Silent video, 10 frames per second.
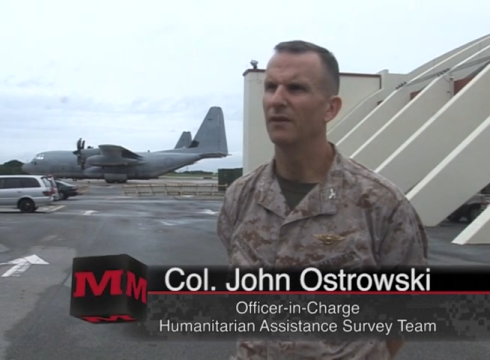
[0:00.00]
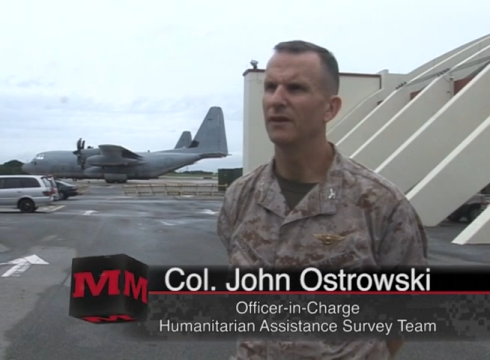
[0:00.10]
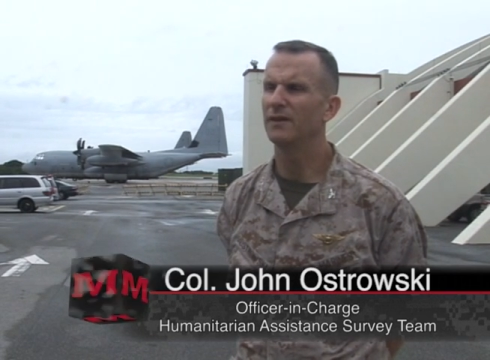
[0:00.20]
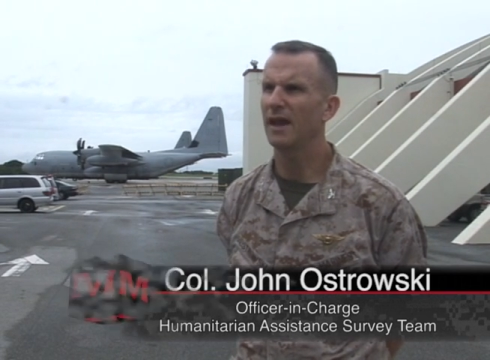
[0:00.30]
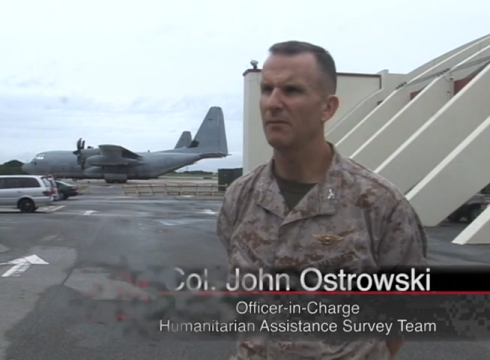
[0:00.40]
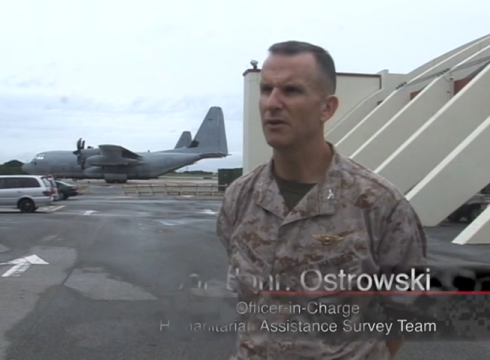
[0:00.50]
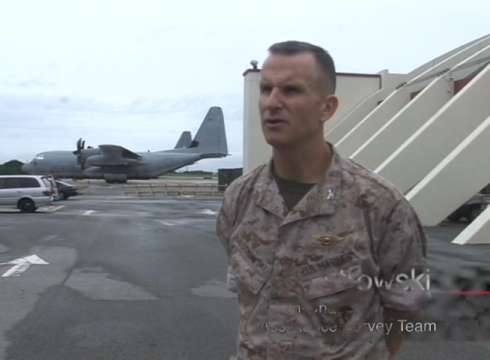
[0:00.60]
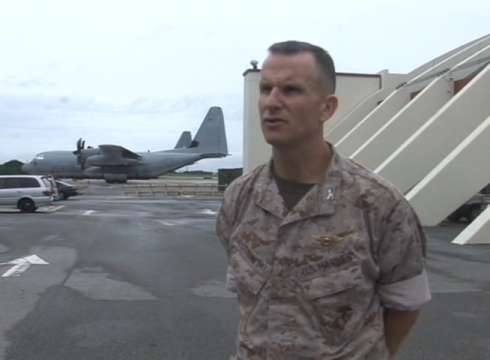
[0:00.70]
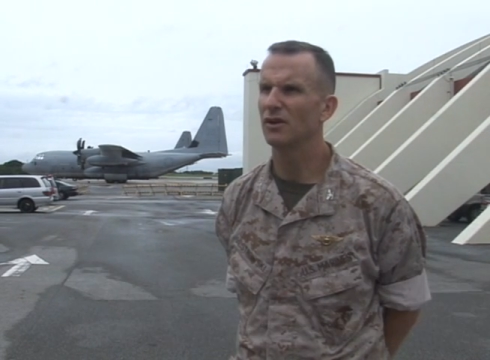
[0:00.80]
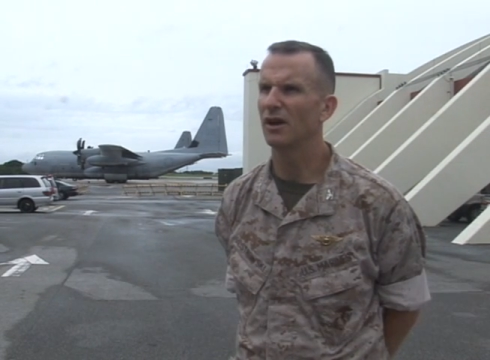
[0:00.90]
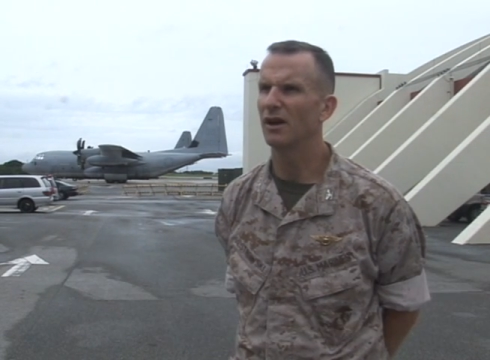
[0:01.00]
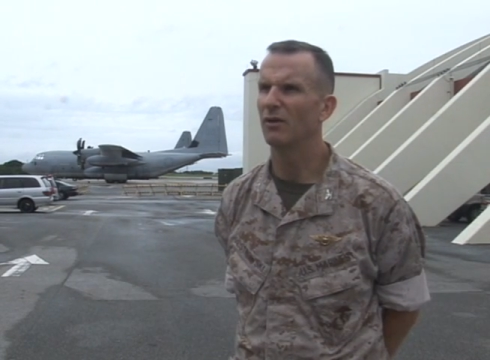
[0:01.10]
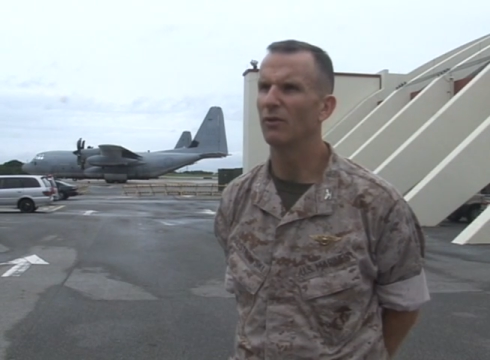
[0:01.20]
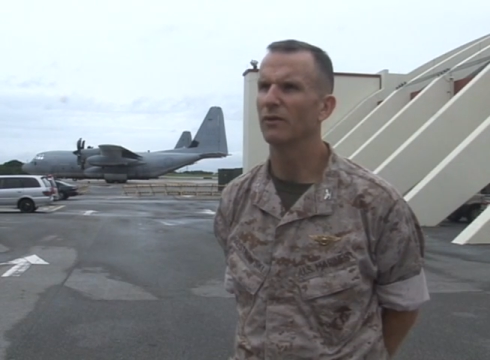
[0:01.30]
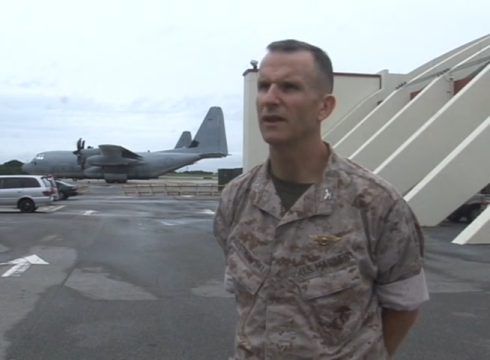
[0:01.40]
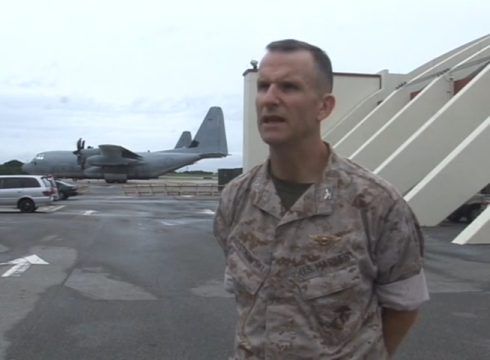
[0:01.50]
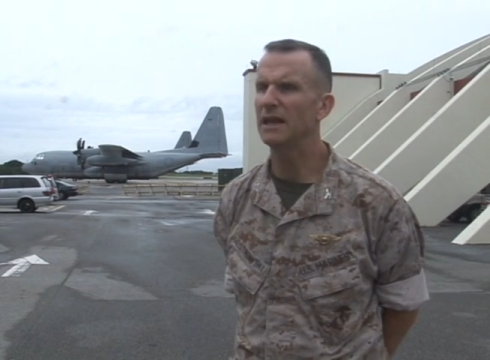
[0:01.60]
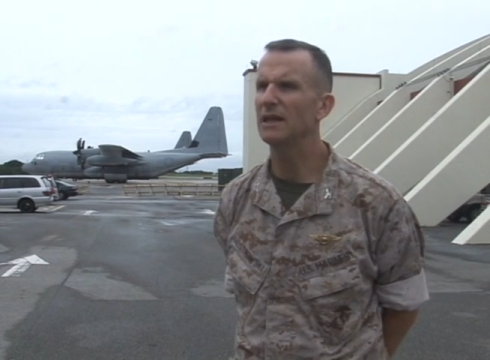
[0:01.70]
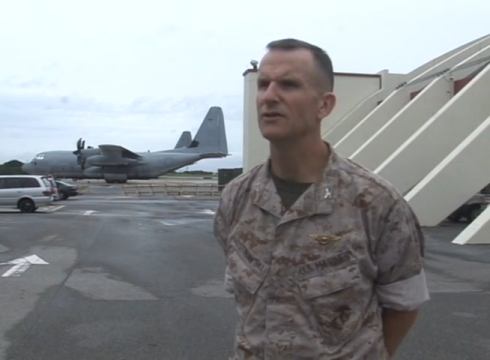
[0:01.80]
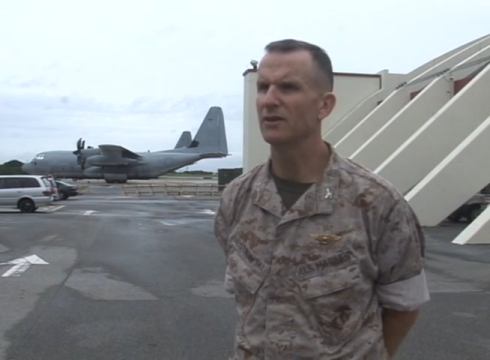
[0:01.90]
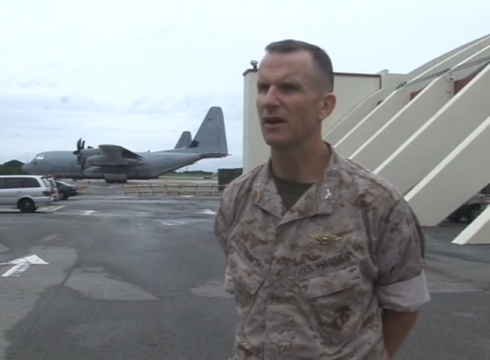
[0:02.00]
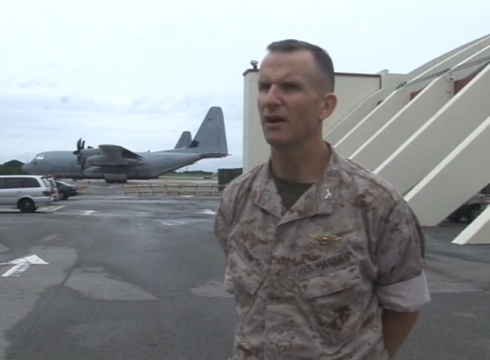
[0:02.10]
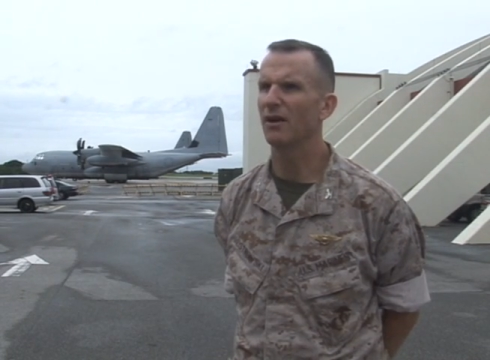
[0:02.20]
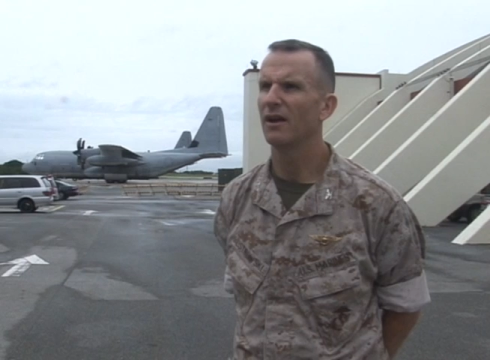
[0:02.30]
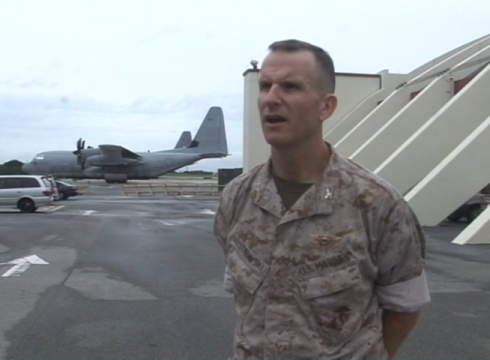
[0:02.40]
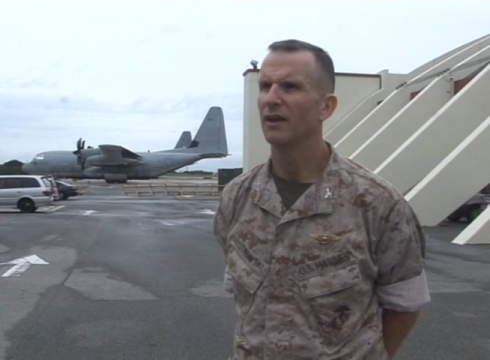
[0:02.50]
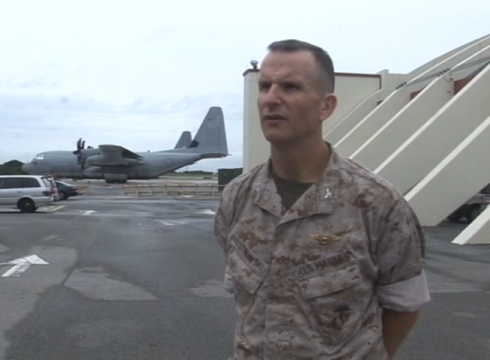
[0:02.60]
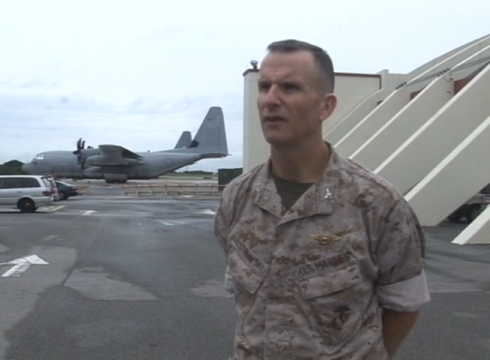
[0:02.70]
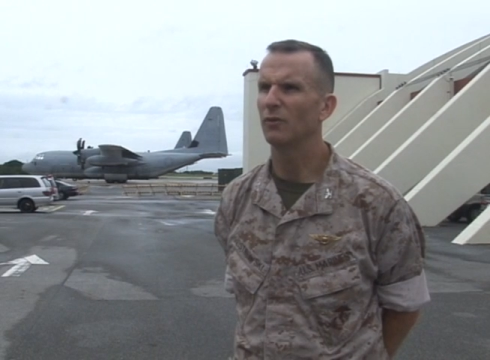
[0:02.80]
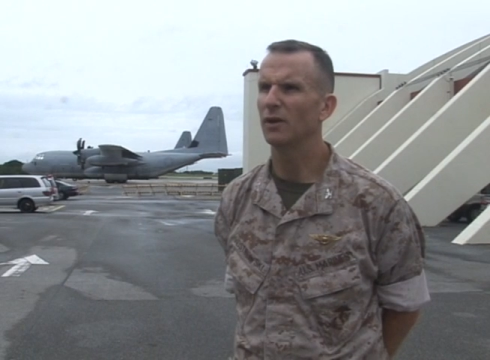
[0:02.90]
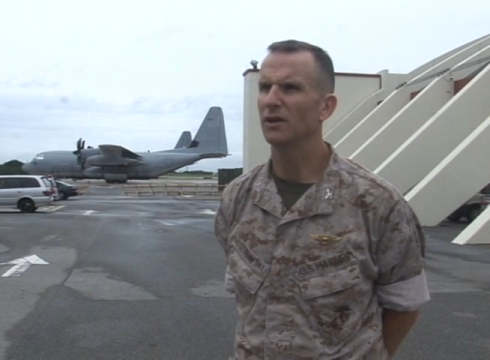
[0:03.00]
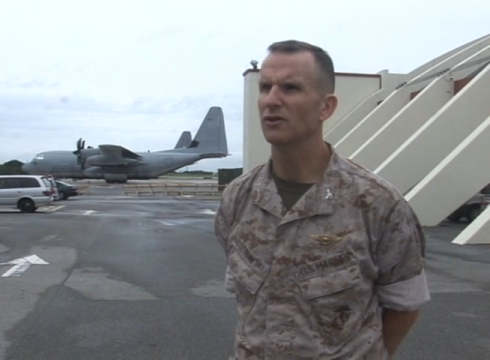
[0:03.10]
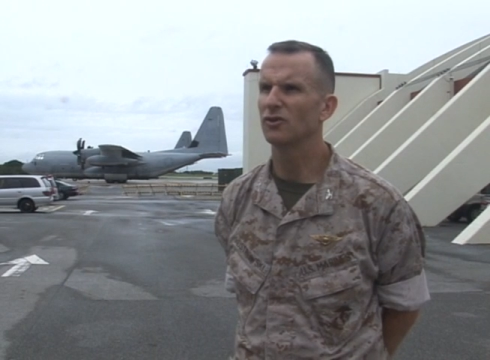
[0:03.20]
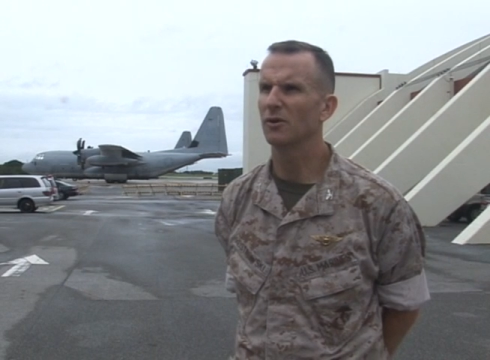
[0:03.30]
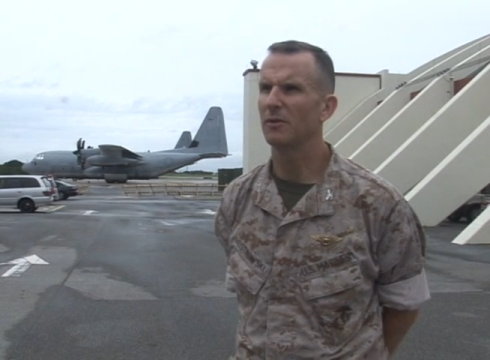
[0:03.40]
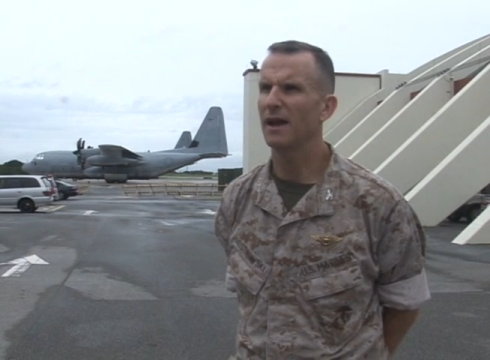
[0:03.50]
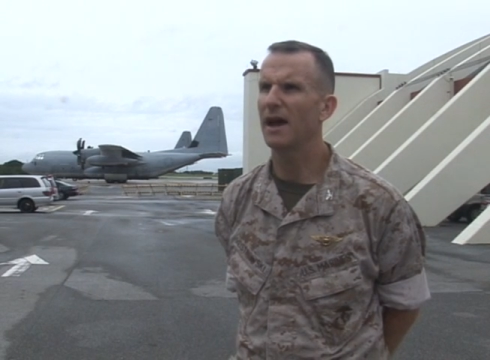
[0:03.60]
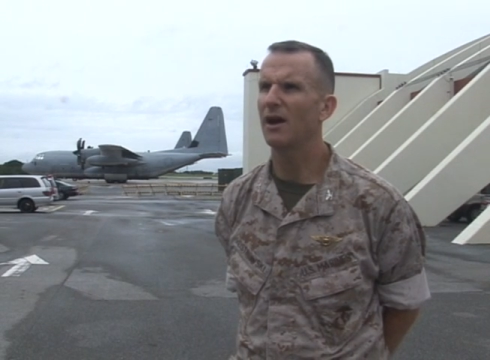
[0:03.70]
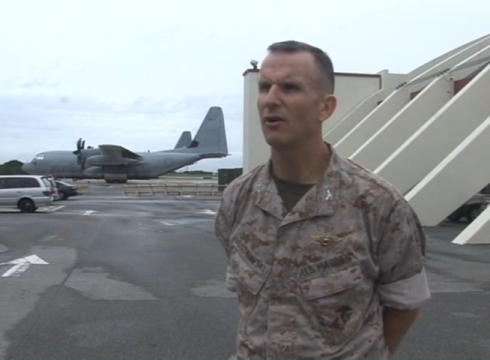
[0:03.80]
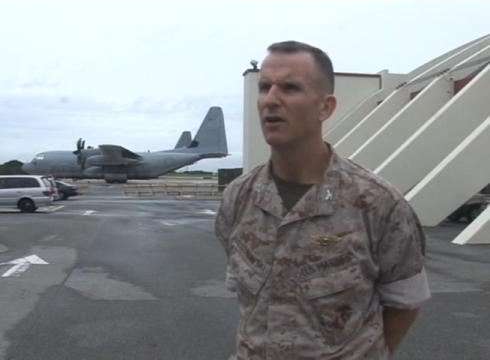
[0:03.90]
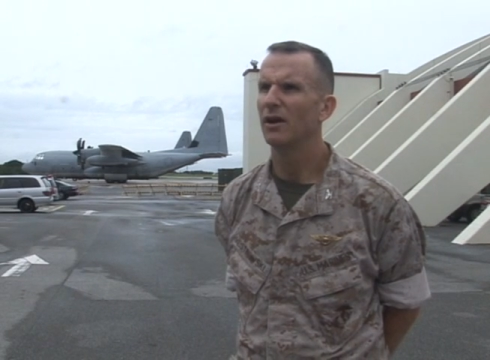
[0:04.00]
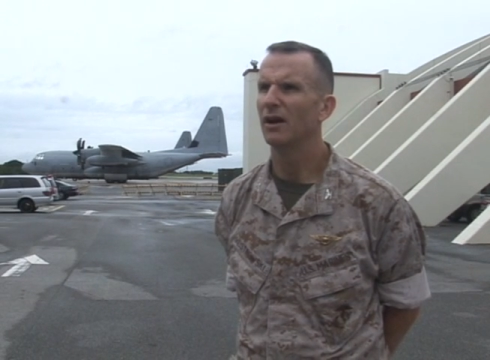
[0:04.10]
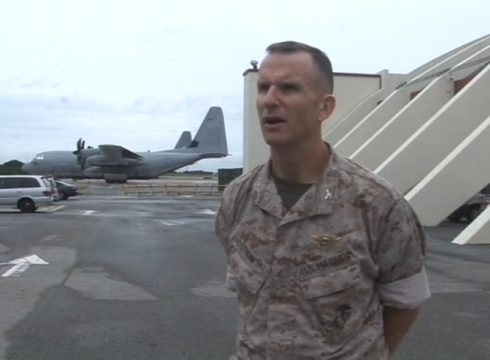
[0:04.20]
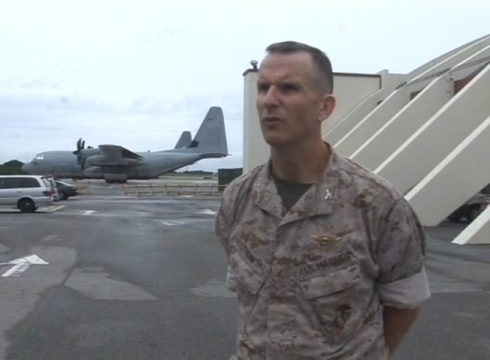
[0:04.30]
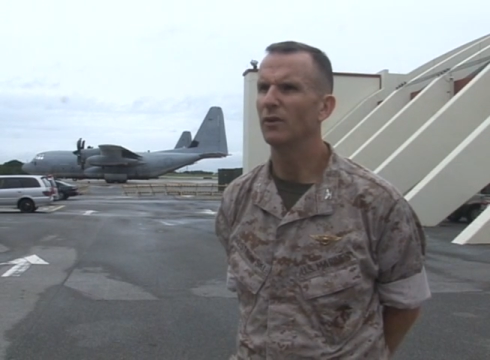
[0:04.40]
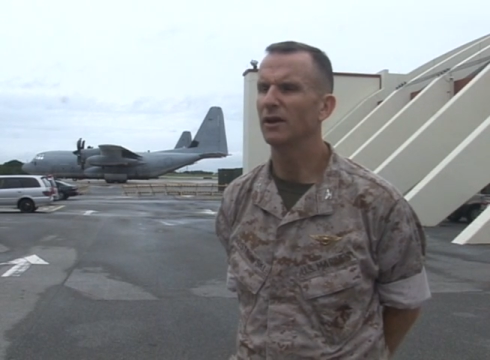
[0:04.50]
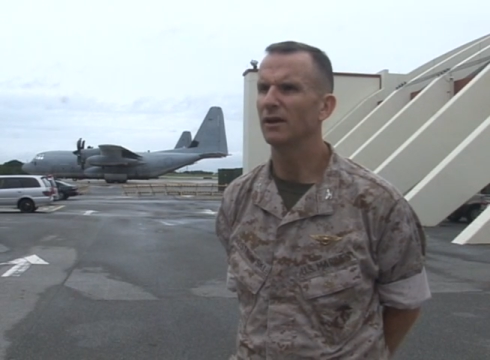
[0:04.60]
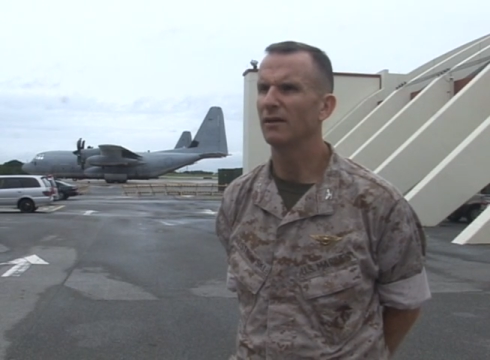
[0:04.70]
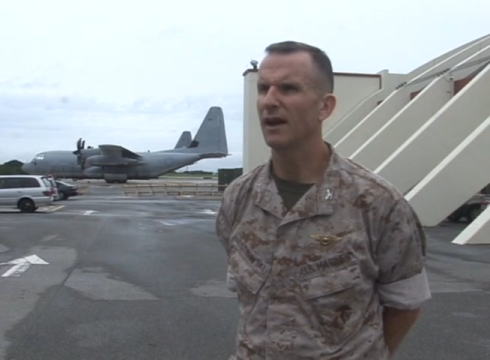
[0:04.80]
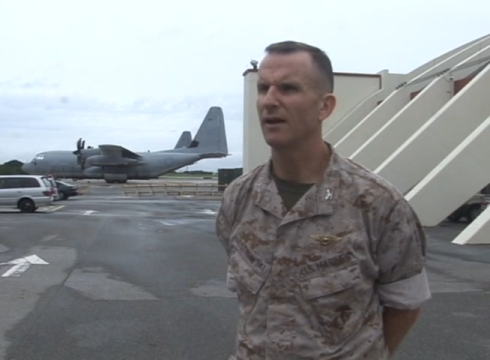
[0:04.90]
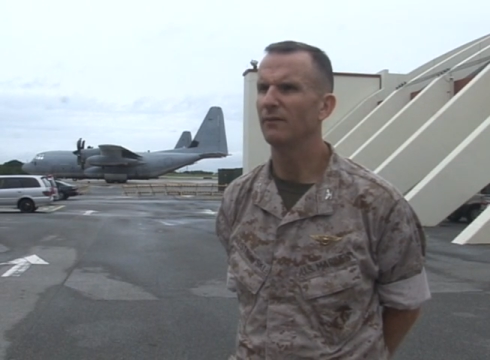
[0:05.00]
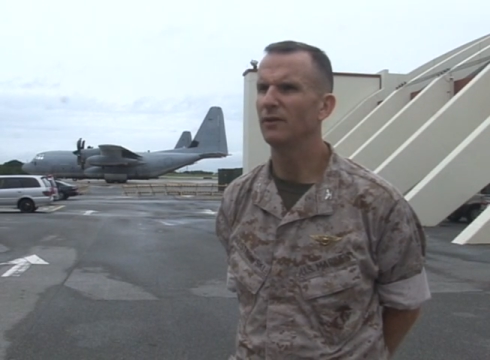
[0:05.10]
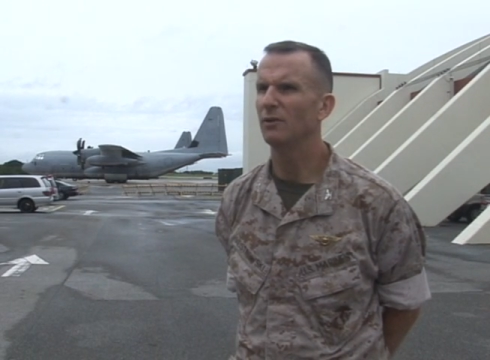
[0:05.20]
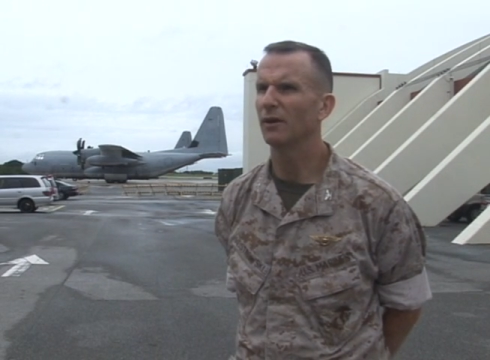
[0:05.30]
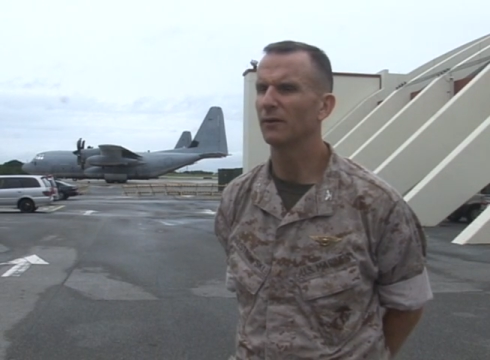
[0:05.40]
the damage uh, or the needs there so that we can determine how uh, we can have U.S.